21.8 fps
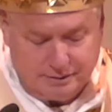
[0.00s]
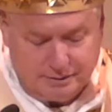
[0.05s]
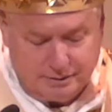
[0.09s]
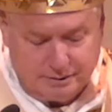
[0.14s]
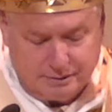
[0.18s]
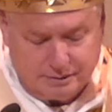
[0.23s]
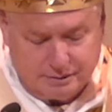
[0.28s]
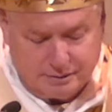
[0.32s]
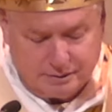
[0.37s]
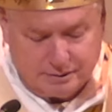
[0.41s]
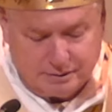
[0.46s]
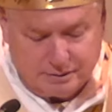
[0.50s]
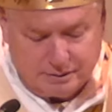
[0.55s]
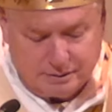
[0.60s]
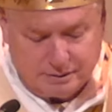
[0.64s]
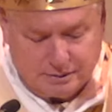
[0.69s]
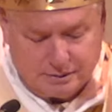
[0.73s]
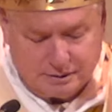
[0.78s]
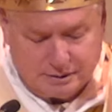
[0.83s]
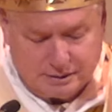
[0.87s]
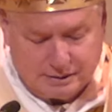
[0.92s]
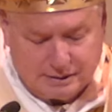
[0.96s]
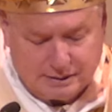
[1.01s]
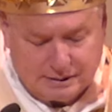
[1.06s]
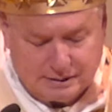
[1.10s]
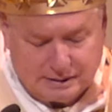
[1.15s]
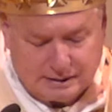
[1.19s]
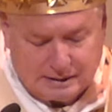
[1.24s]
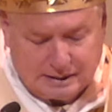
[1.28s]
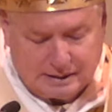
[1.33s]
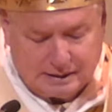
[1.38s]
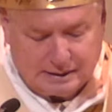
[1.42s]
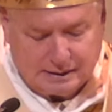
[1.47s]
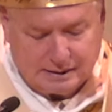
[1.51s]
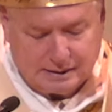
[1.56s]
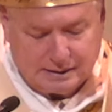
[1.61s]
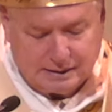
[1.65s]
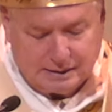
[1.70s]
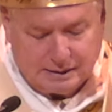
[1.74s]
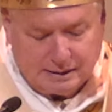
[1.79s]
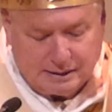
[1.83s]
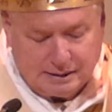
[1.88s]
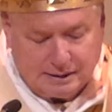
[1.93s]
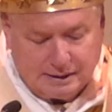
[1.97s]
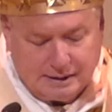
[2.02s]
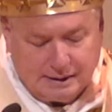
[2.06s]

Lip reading: (silence)